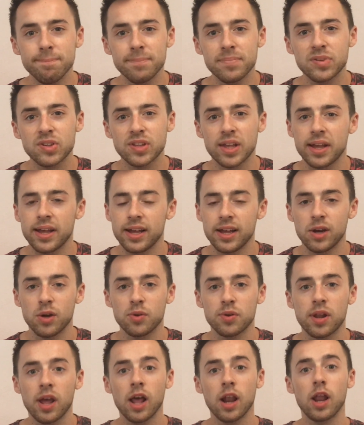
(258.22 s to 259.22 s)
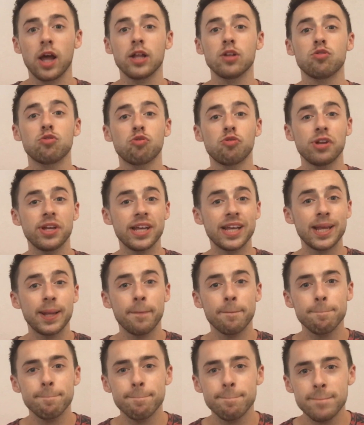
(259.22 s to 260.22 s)
sound, like
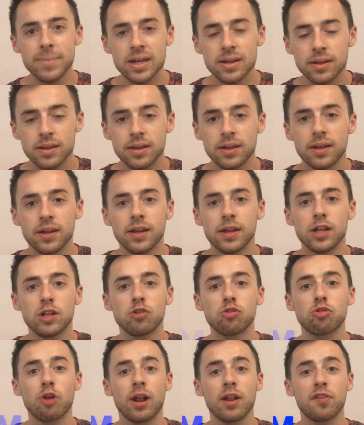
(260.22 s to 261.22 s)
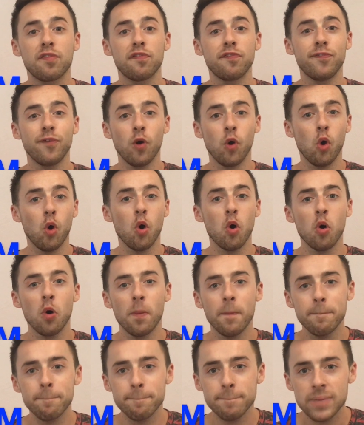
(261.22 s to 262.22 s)
dream,
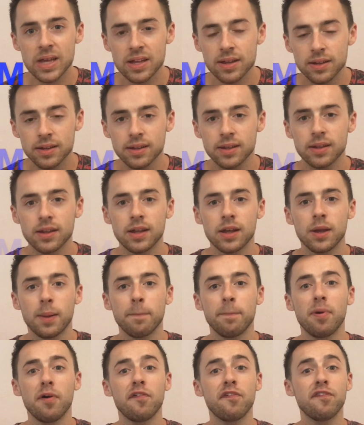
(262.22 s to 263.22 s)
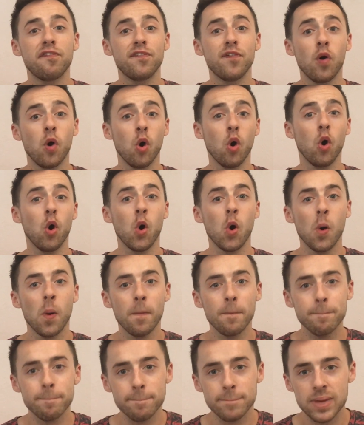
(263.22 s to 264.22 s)
transform,
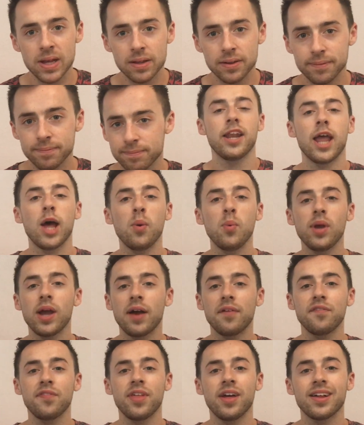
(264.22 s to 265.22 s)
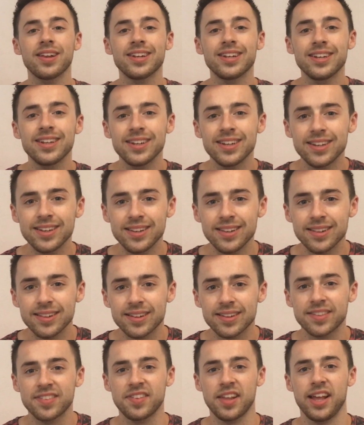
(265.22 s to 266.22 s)
perform. Now we have the
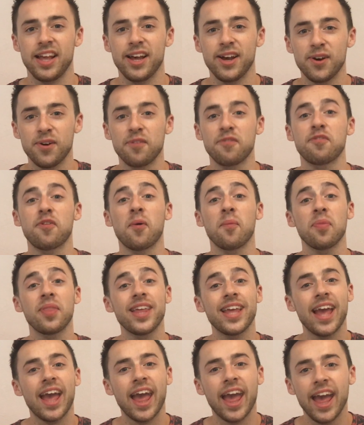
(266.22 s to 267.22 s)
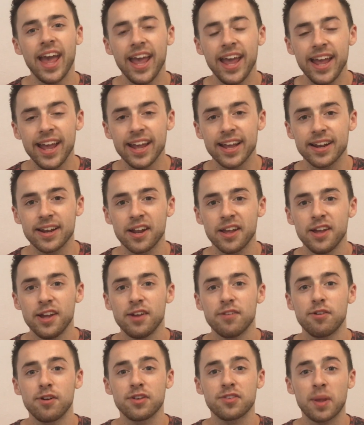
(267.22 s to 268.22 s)
sound from the N.
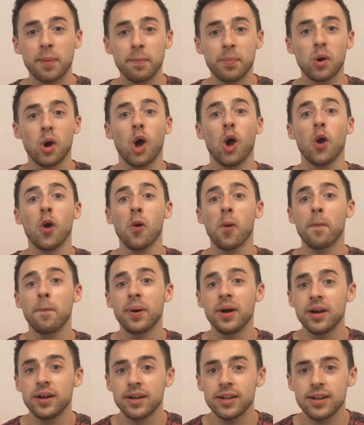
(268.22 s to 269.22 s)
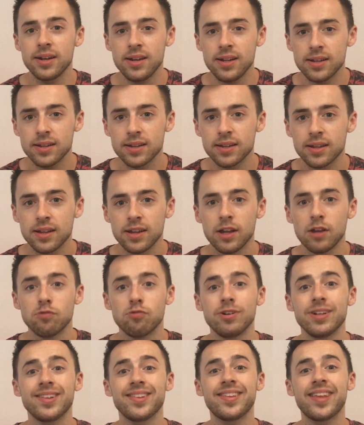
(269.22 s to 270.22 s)
For example, open,
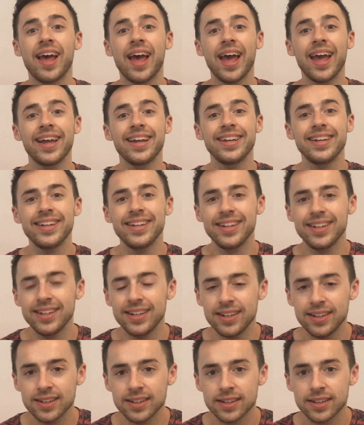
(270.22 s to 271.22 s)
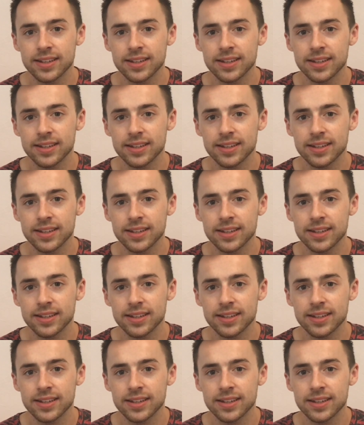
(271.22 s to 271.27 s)
retain,